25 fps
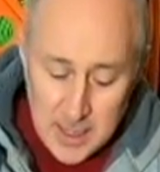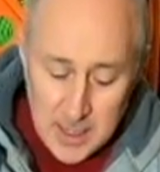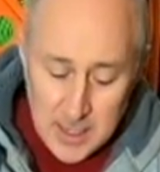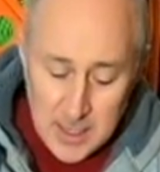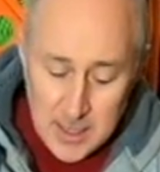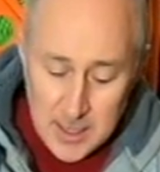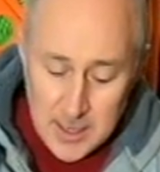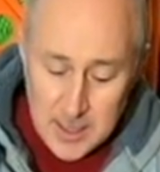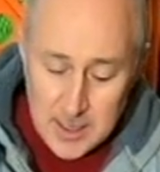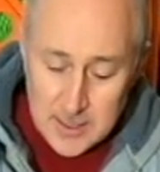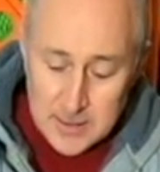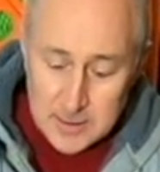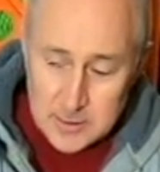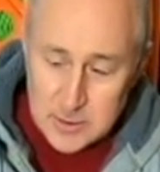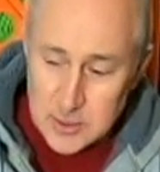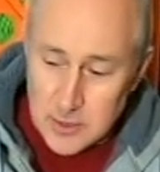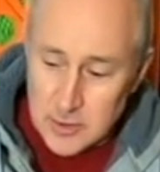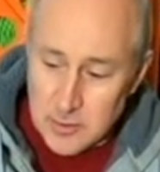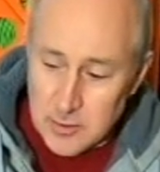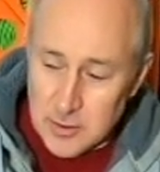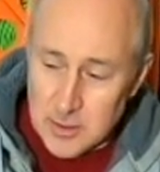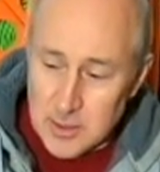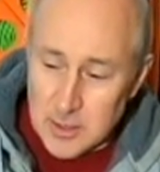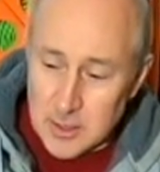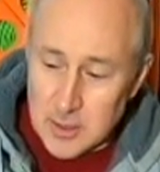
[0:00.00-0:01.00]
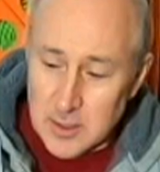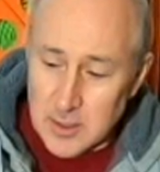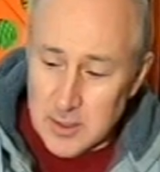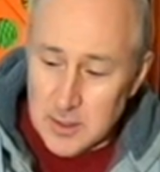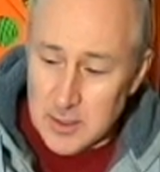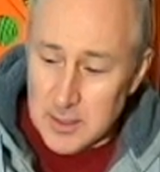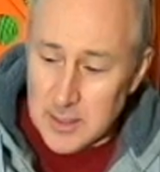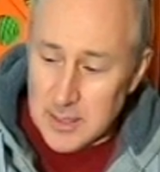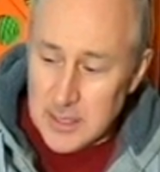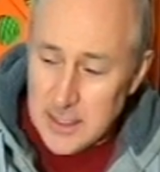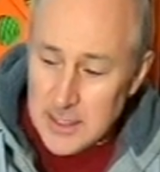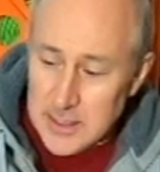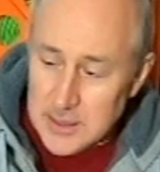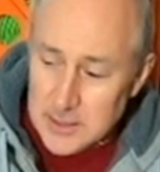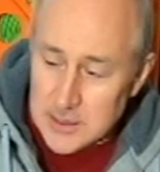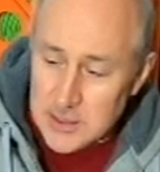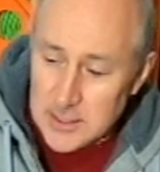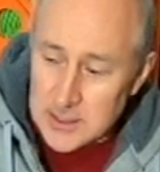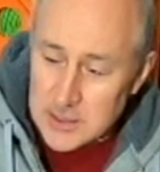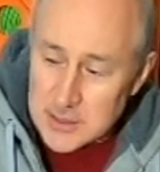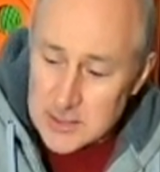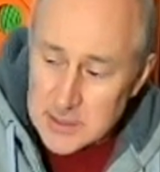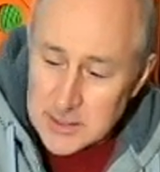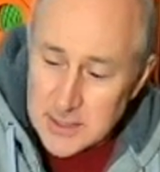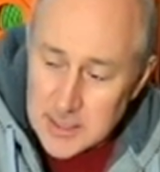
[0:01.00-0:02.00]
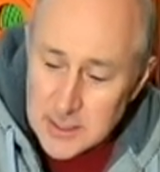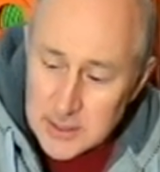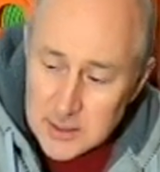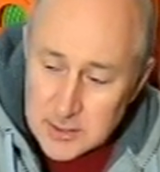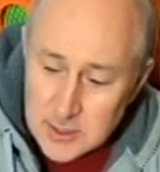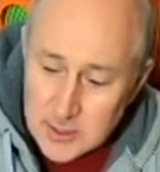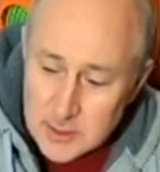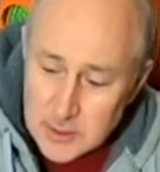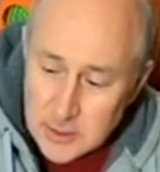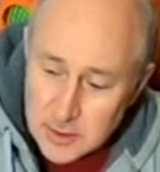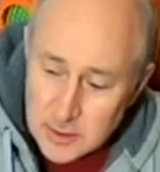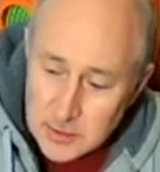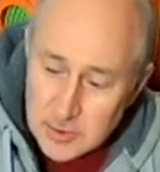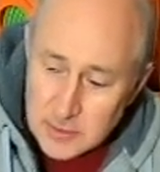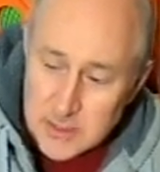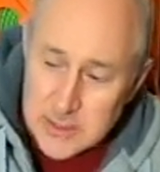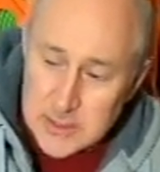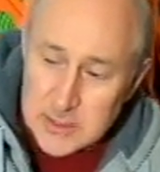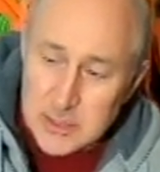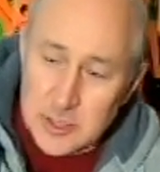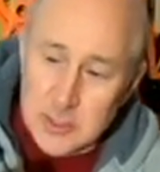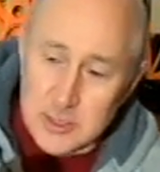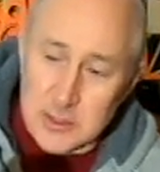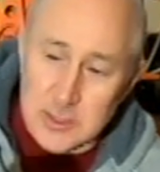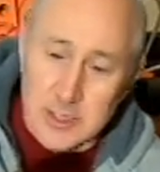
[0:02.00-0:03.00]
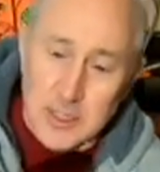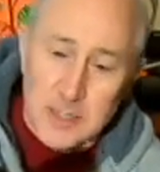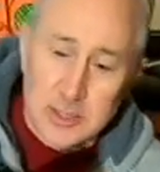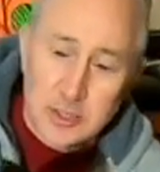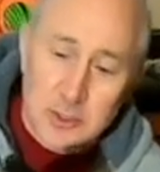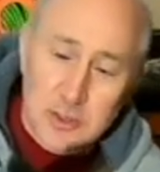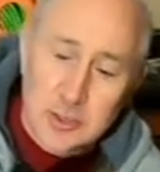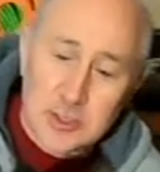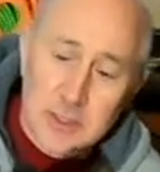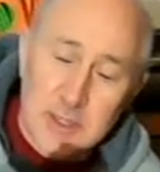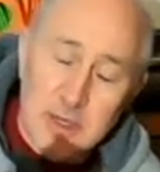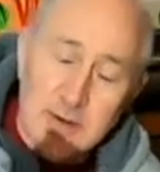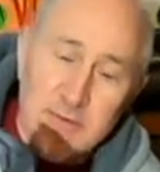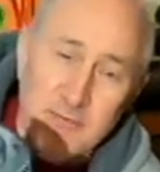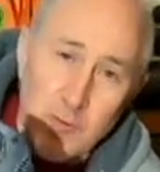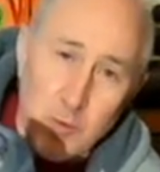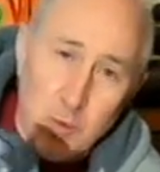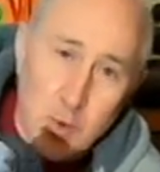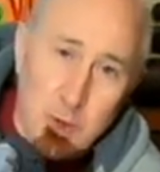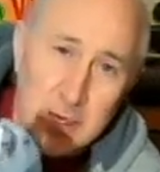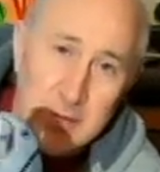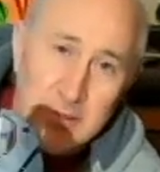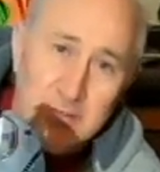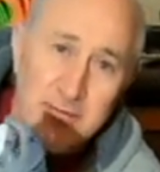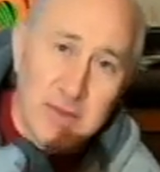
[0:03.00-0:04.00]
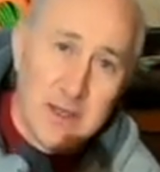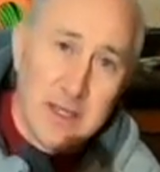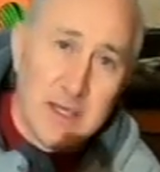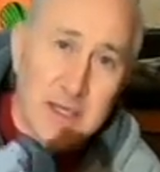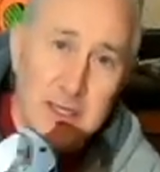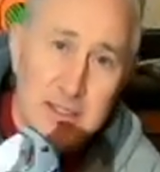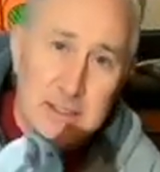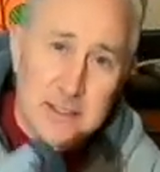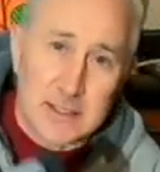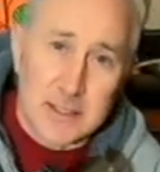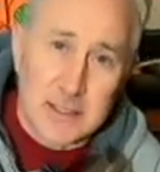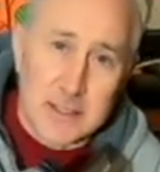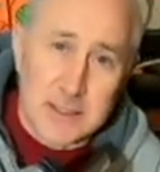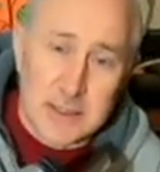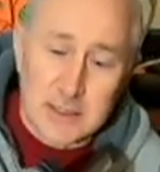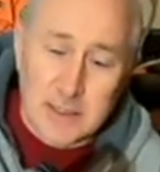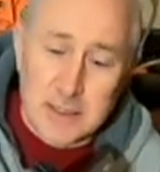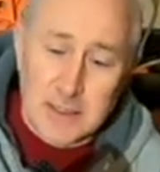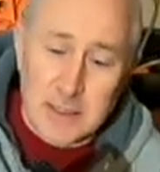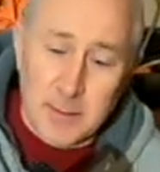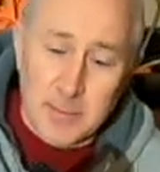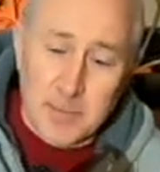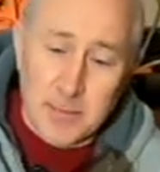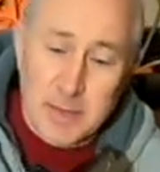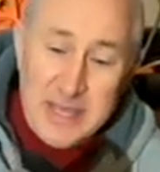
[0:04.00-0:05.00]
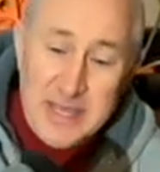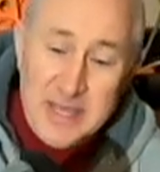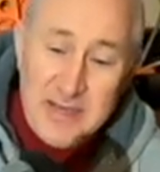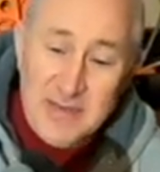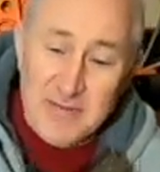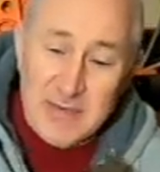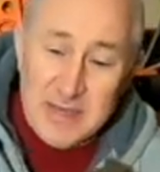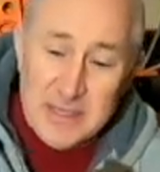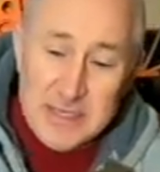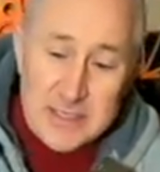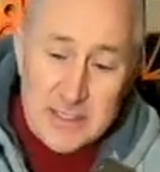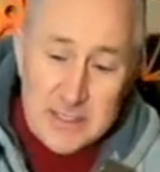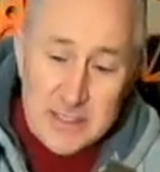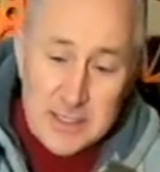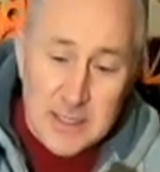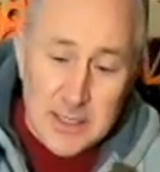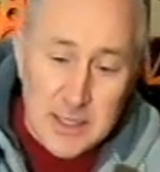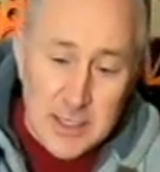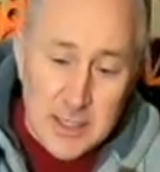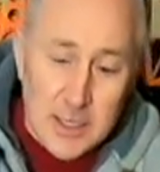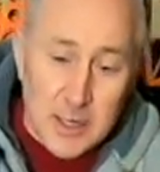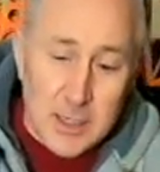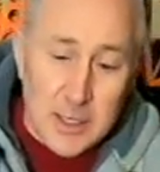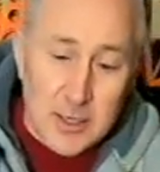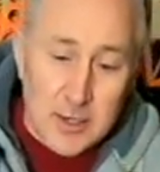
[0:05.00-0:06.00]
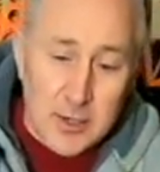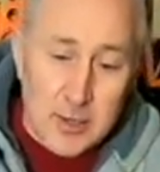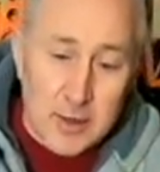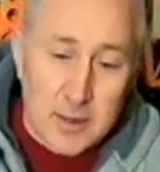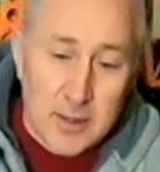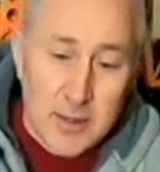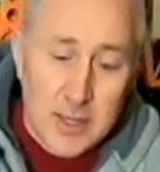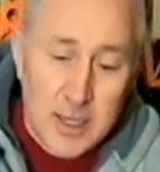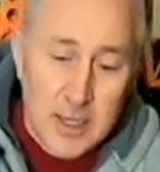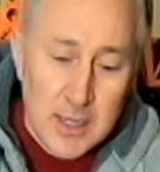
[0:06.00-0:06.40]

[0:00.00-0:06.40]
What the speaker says: So the easiest thing to do is just get yourself one of these. This is a PVC cutter.